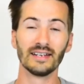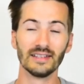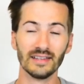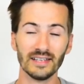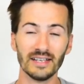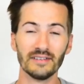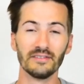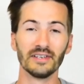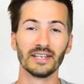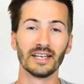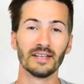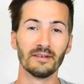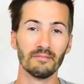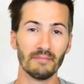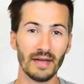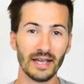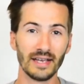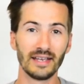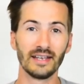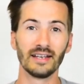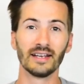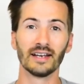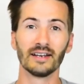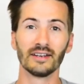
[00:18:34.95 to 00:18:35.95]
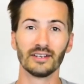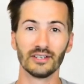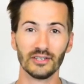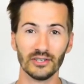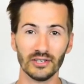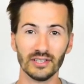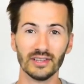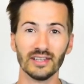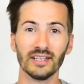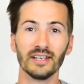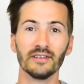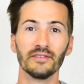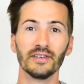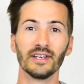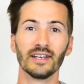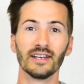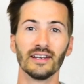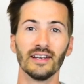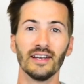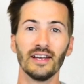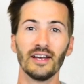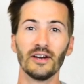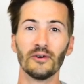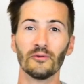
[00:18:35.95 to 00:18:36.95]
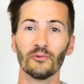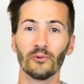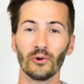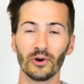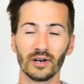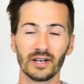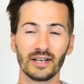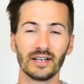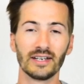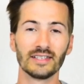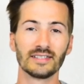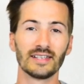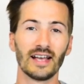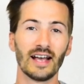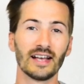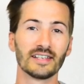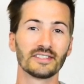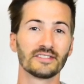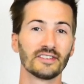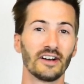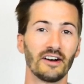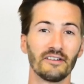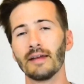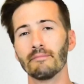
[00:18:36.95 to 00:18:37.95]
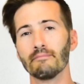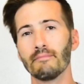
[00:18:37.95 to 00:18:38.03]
a living and making a good living working his ass off.